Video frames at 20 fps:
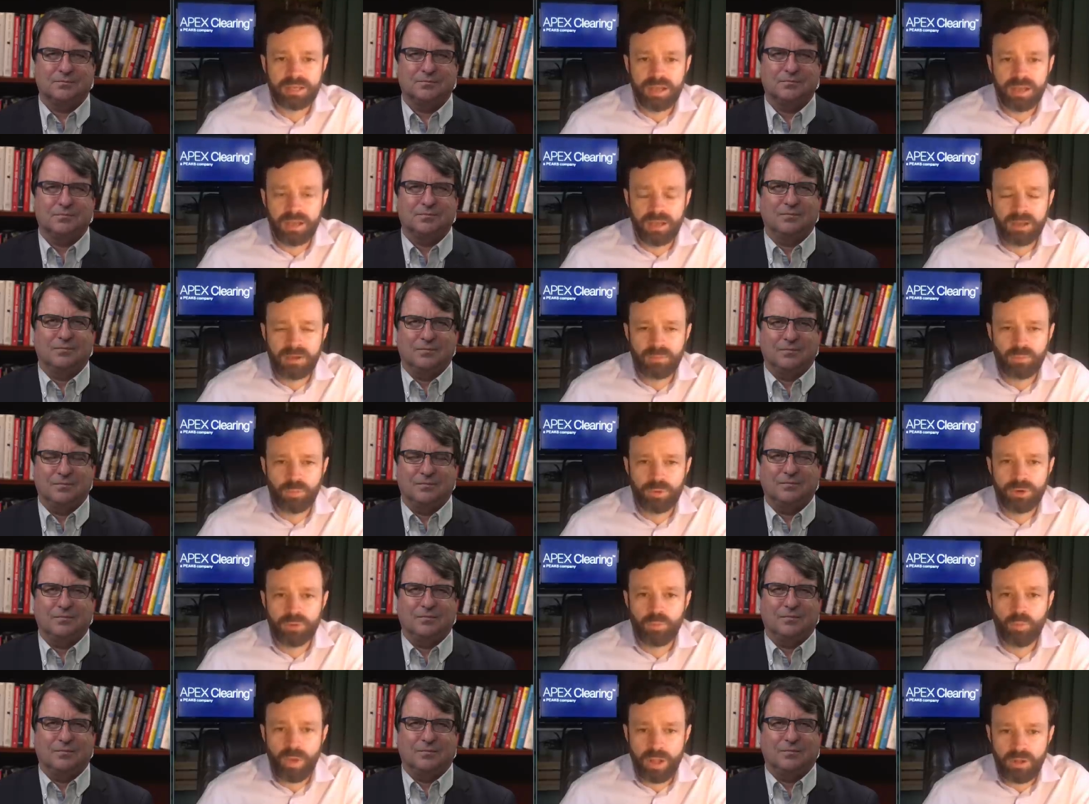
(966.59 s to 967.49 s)
Speaker 1: Uh, we
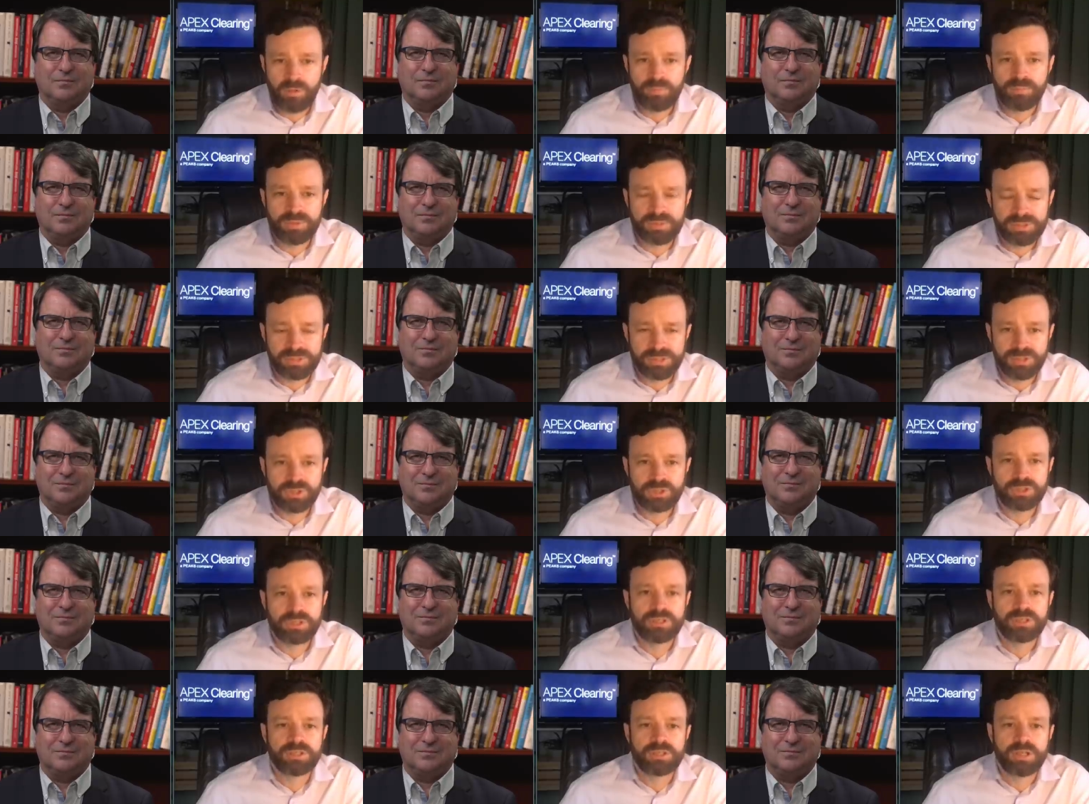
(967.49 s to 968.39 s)
are well
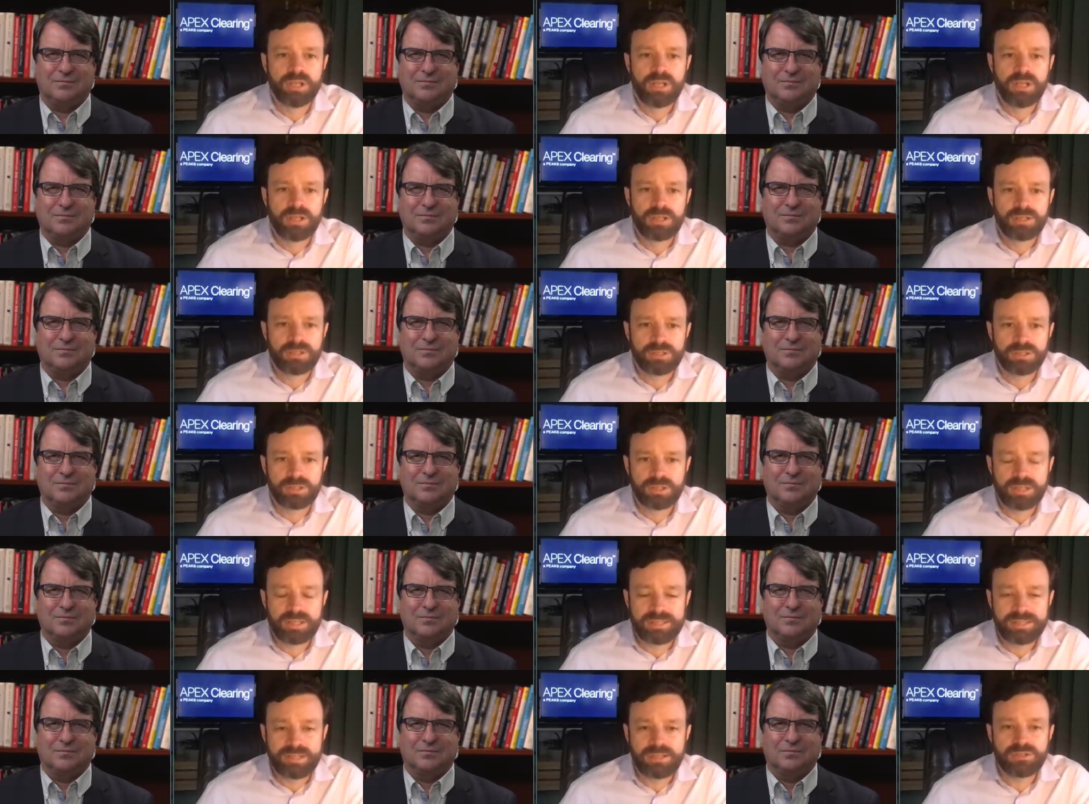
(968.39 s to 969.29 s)
positioned to
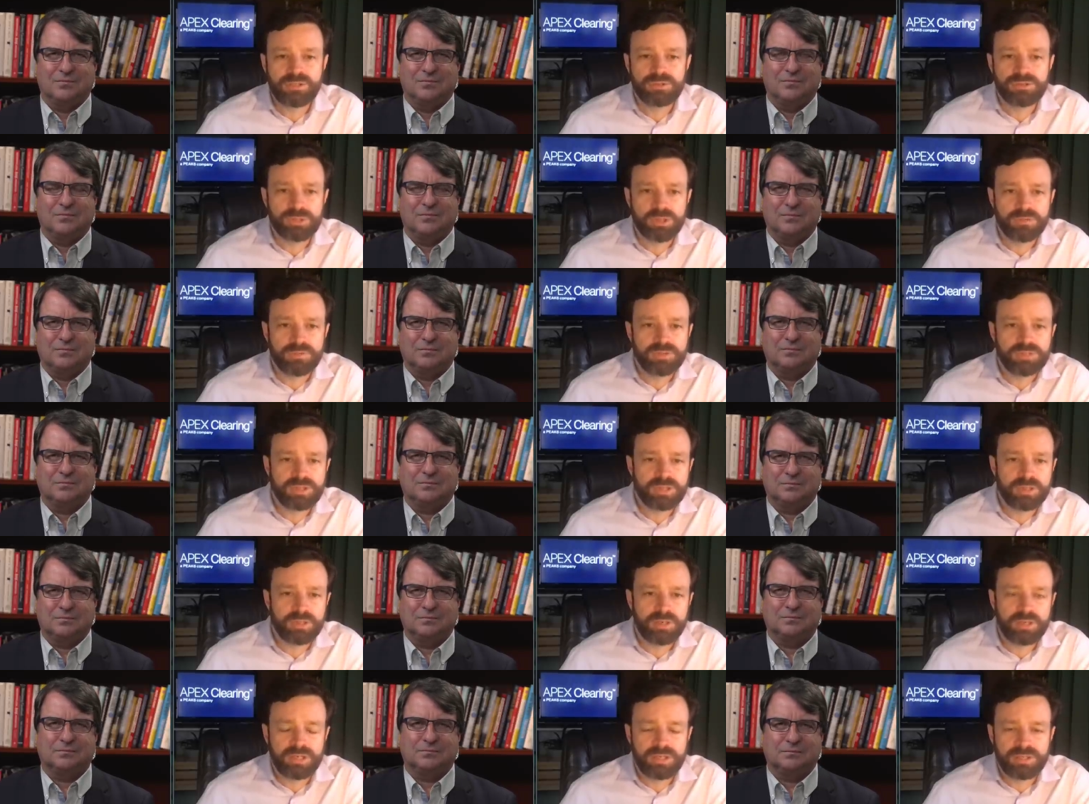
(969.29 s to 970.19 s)
continue
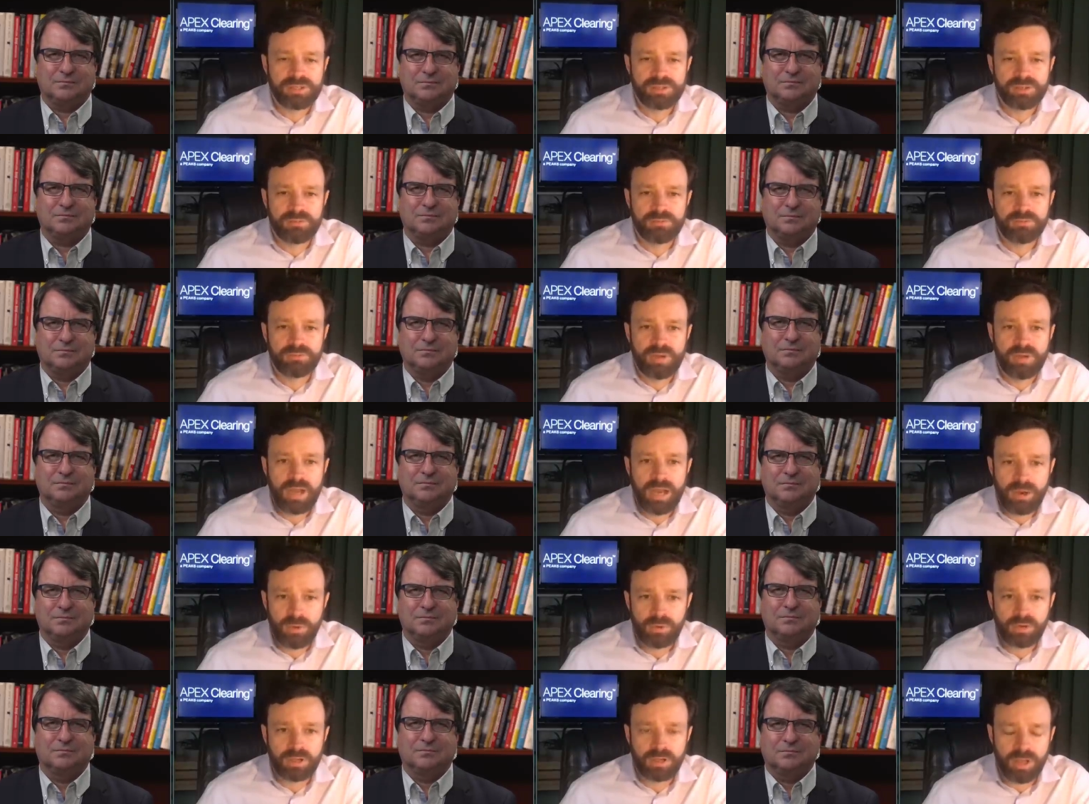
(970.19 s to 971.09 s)
servicing the needs of
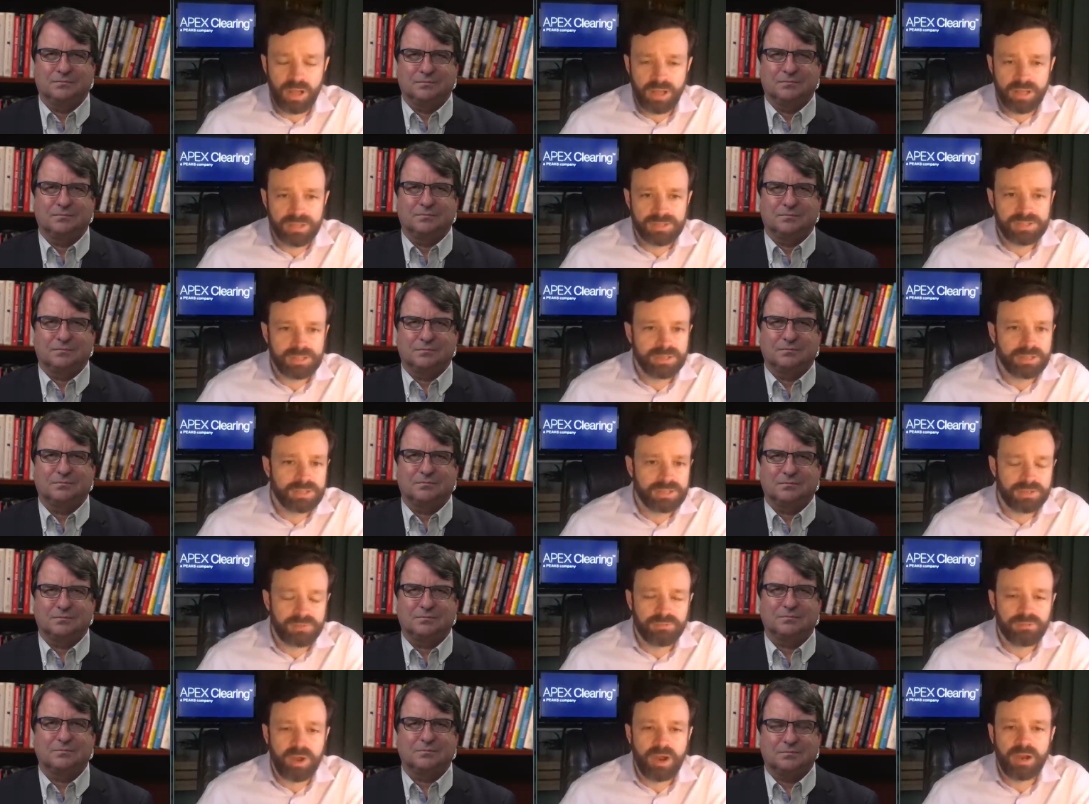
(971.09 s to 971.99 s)
our clients in this
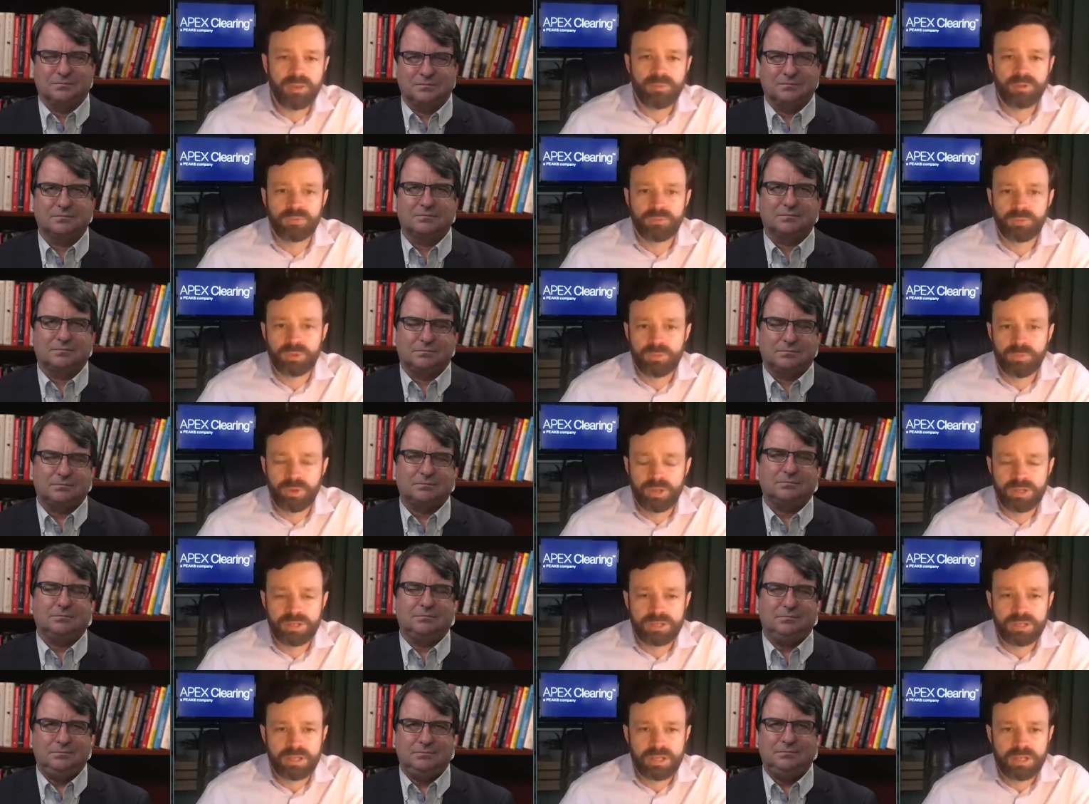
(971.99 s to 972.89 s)
environment. We
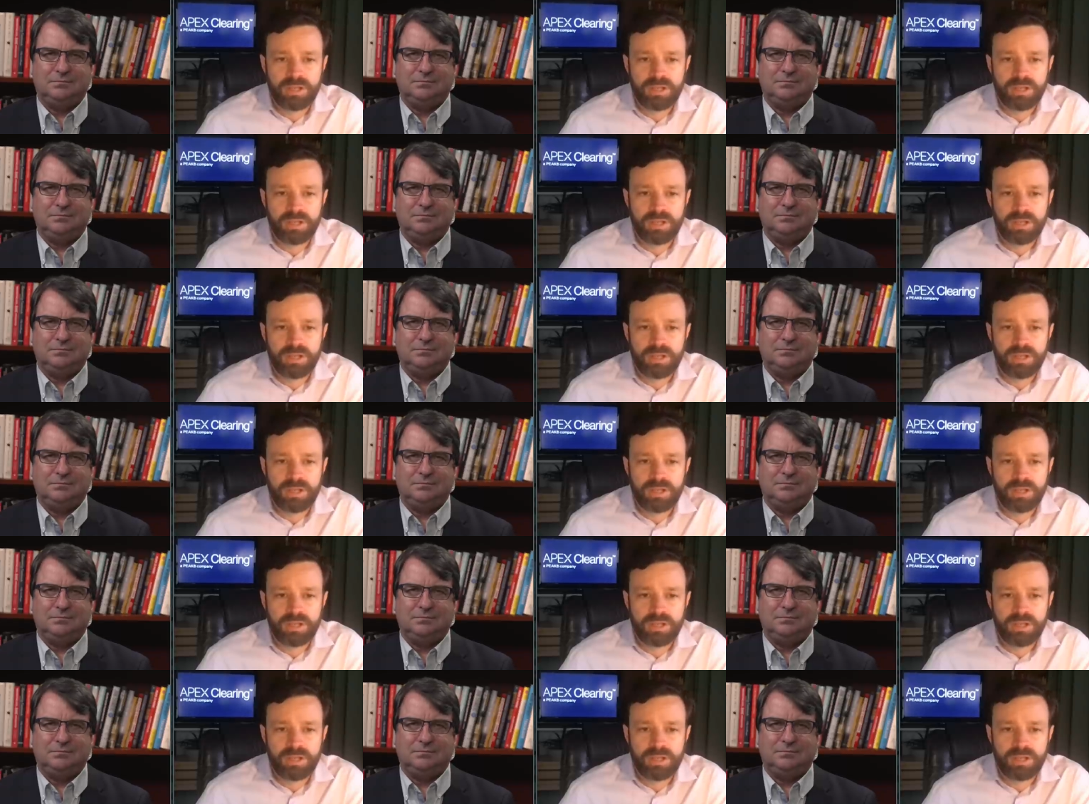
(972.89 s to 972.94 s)
went.